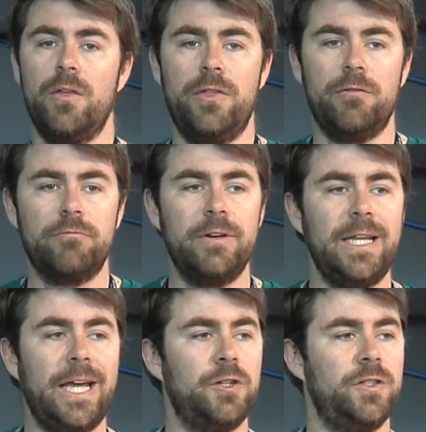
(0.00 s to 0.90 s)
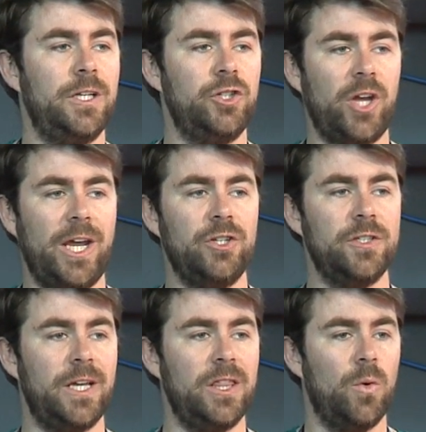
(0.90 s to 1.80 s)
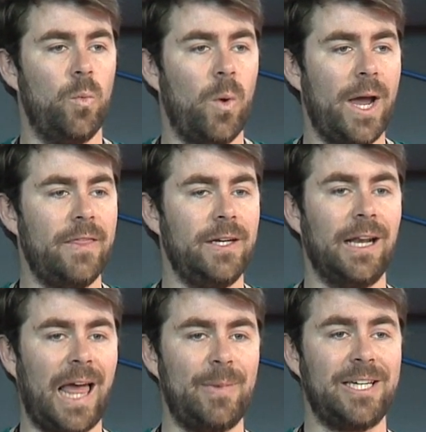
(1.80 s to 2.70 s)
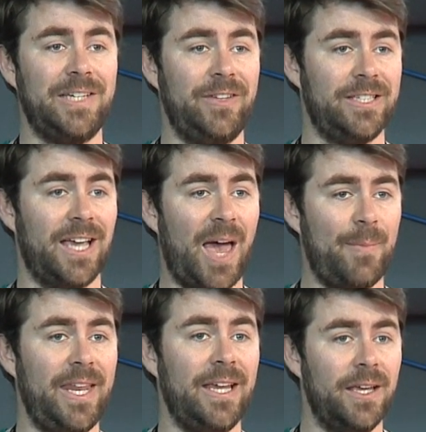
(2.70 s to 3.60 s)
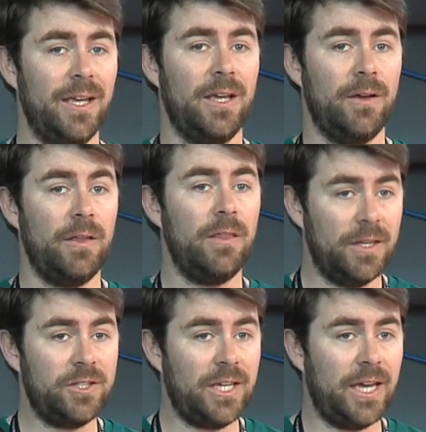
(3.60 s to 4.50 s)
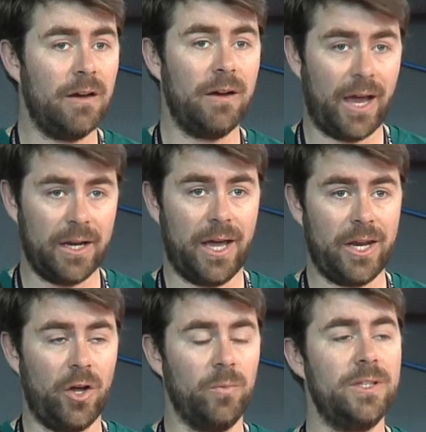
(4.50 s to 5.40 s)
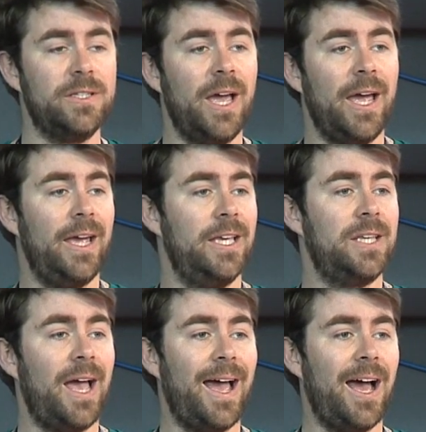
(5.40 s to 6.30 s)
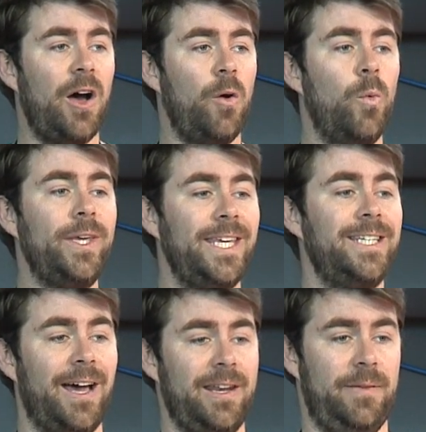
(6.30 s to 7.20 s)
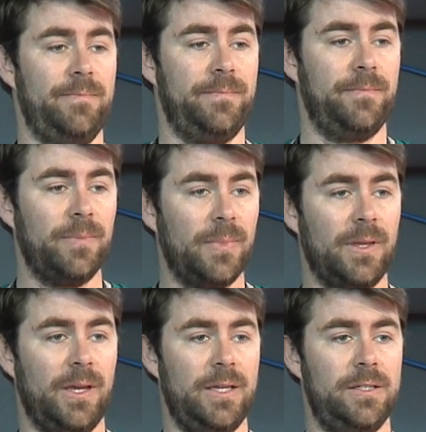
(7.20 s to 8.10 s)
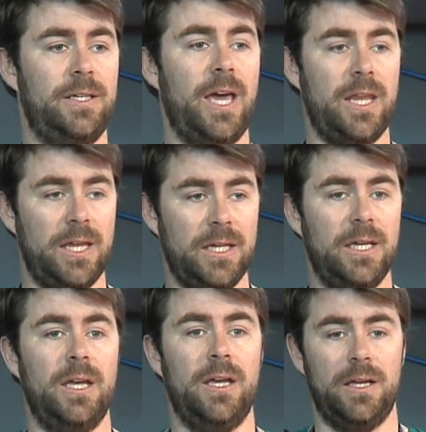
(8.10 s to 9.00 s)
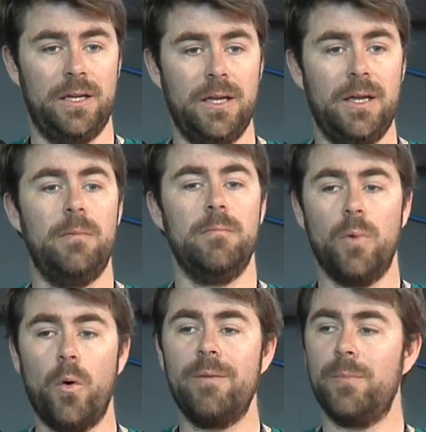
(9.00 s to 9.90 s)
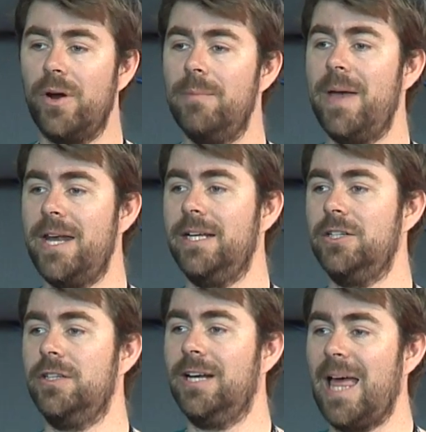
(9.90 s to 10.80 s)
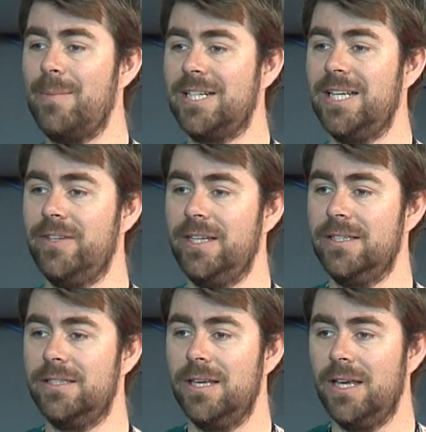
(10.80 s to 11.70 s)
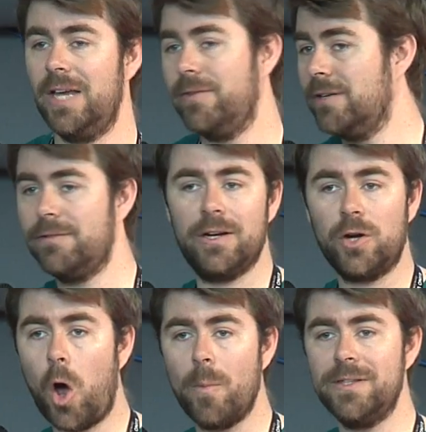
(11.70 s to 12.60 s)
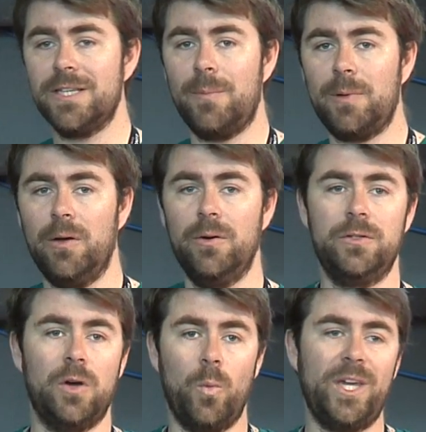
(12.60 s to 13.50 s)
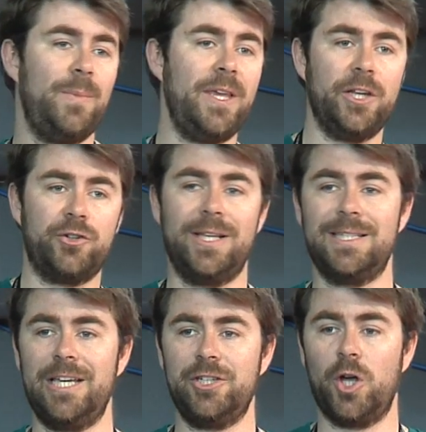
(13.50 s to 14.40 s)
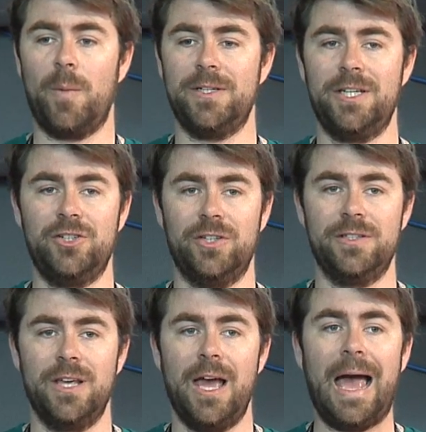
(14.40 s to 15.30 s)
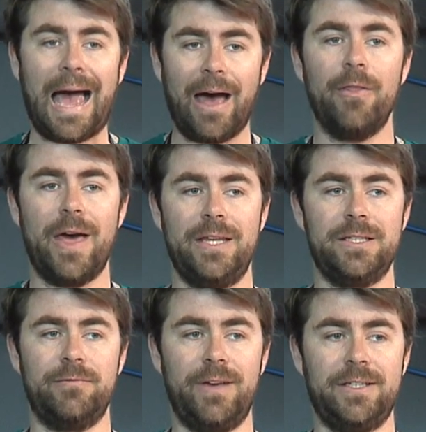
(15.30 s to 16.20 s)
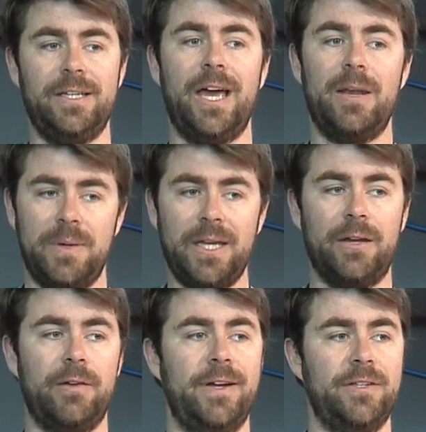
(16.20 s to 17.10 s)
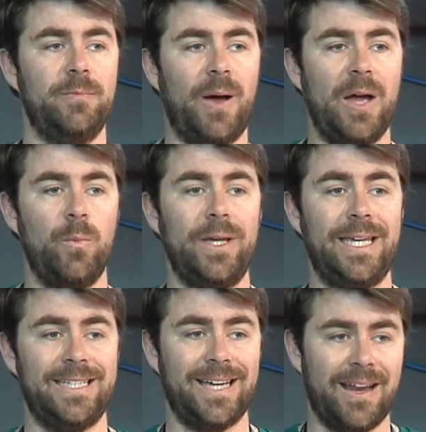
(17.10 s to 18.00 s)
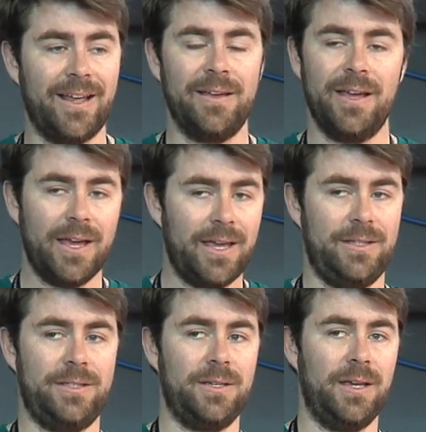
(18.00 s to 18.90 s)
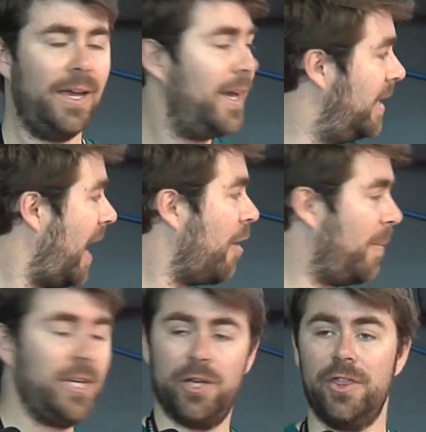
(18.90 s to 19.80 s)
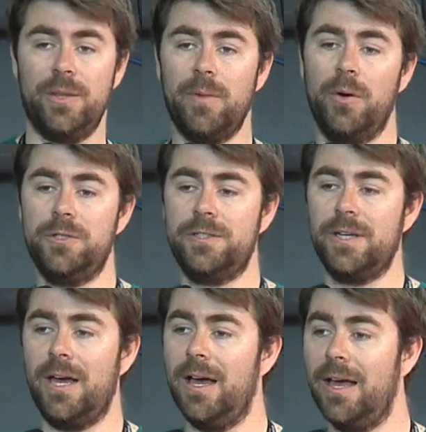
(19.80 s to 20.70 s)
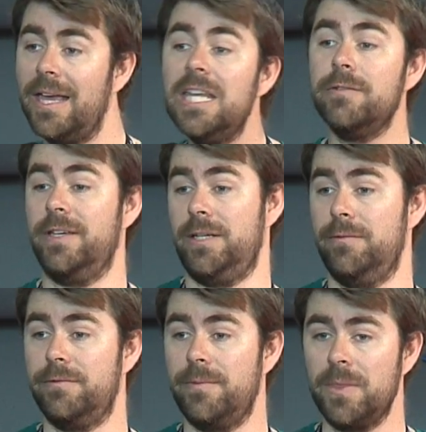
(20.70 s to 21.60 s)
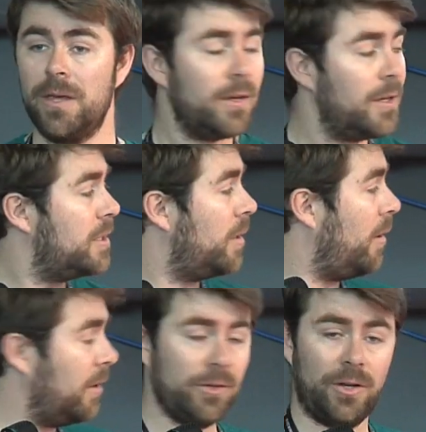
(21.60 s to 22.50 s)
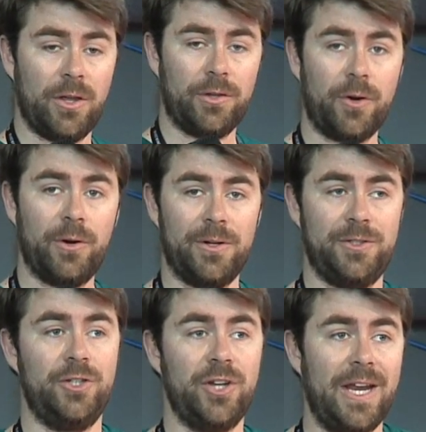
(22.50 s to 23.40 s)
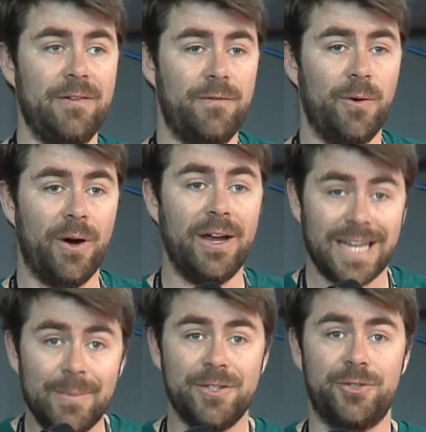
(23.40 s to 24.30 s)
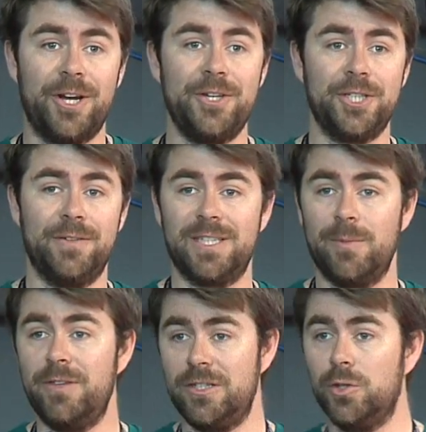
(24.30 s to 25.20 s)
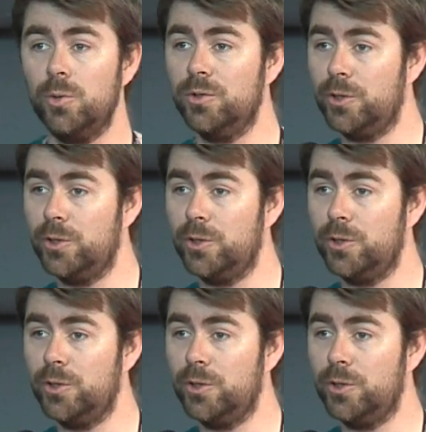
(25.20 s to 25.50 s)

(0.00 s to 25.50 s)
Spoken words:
the really interesting changes in the way that GLAM activities are happening this year and onwards is how Wikidata is getting more and more embedded into the GLAM activities. Even if they're commons uploads or Wikipedia translation competitions, how that is affecting and being affected by Wikidata is, in our opinion, the most innovative. So I'll throw across to Jane for a demonstration of some of these cool